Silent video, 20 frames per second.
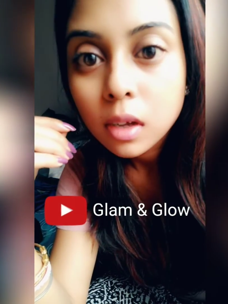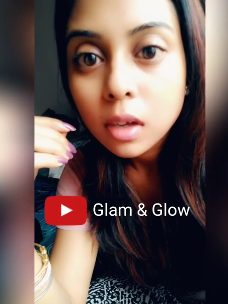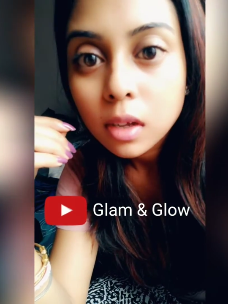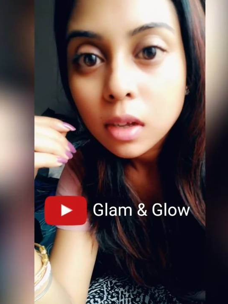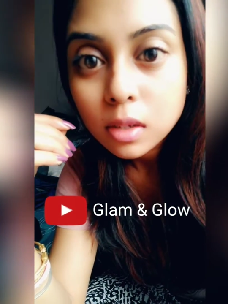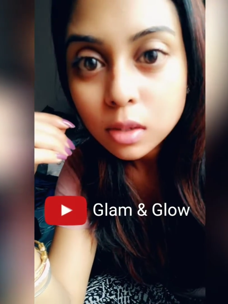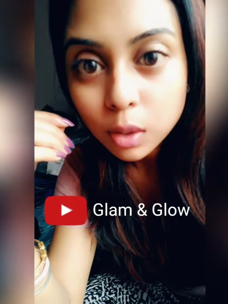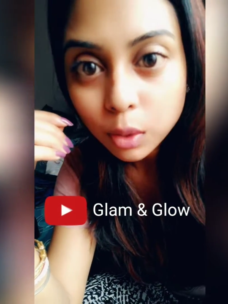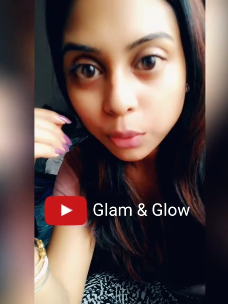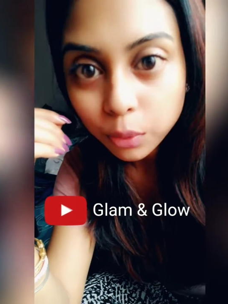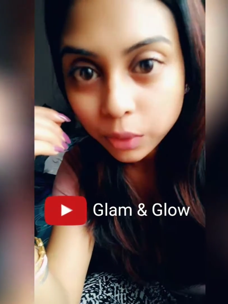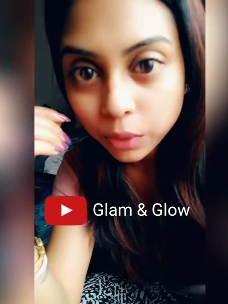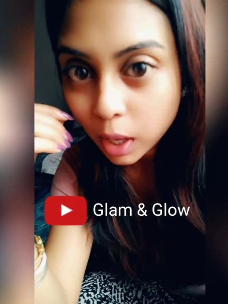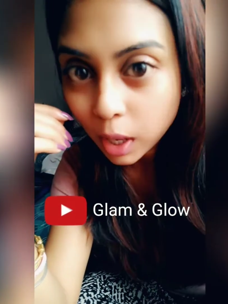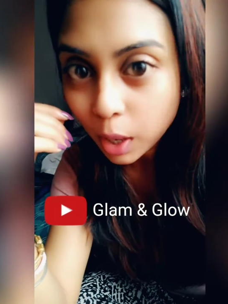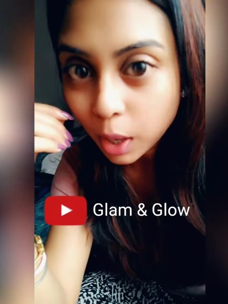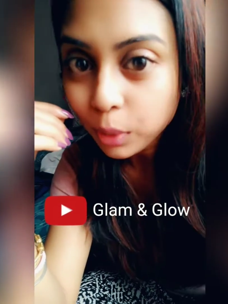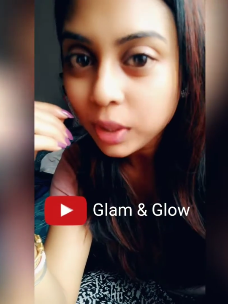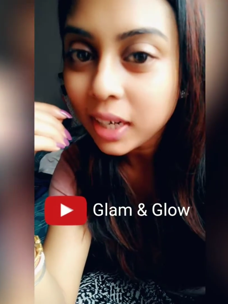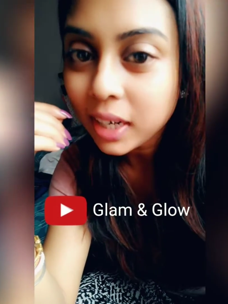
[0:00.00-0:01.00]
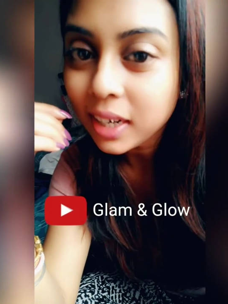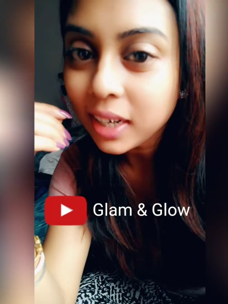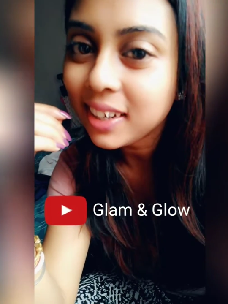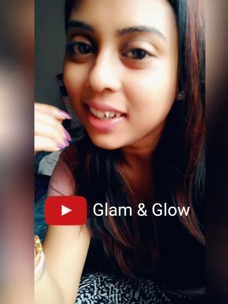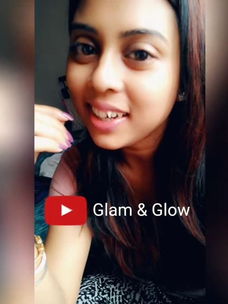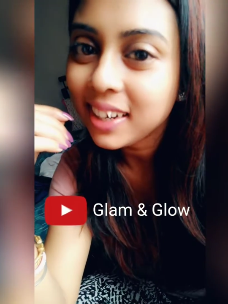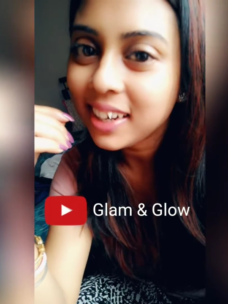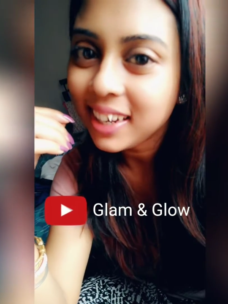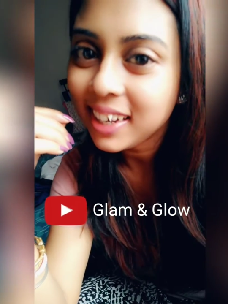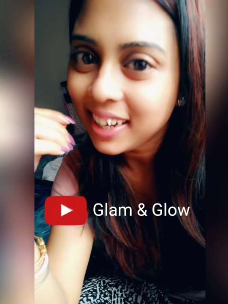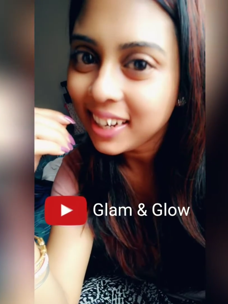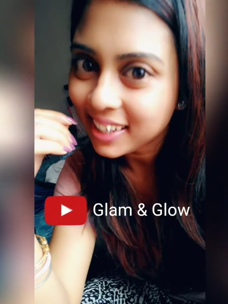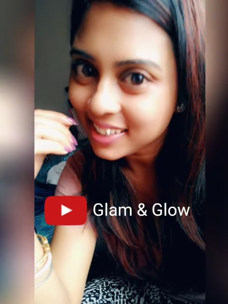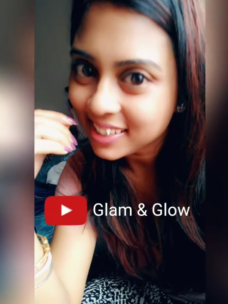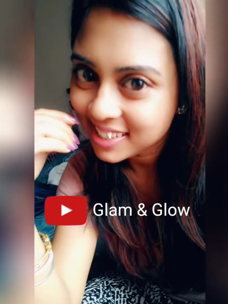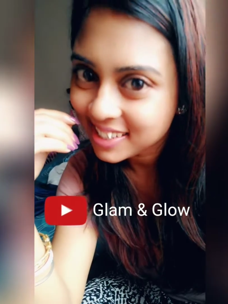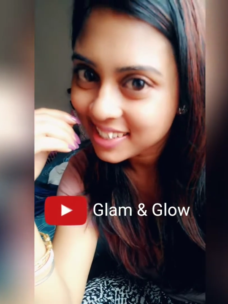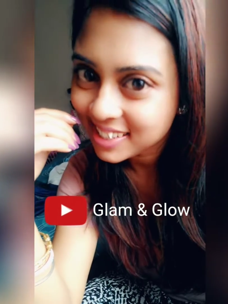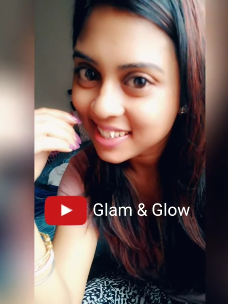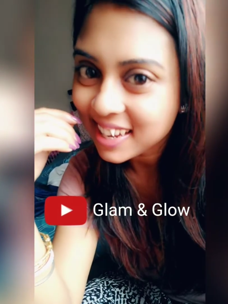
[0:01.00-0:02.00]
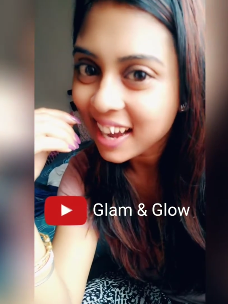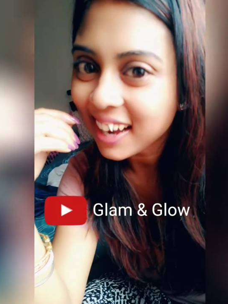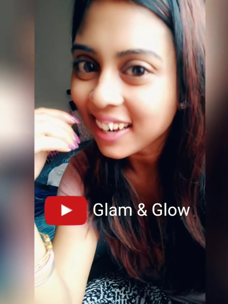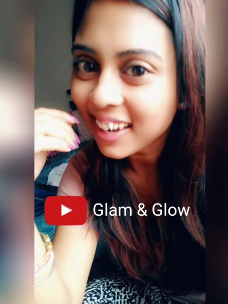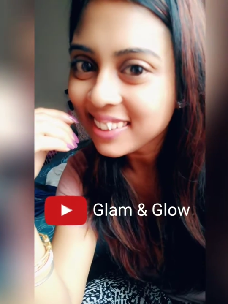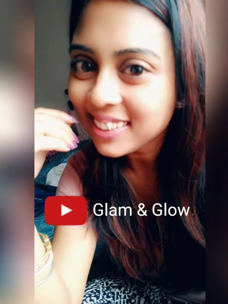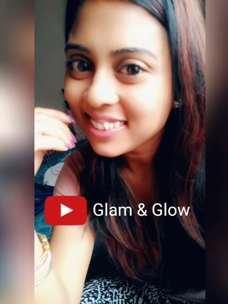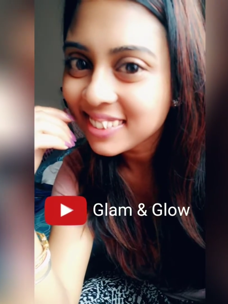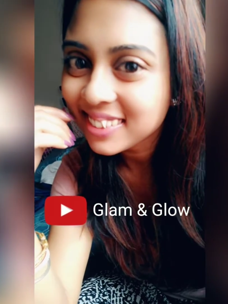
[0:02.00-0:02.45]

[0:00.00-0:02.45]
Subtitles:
So without any delay, let's start.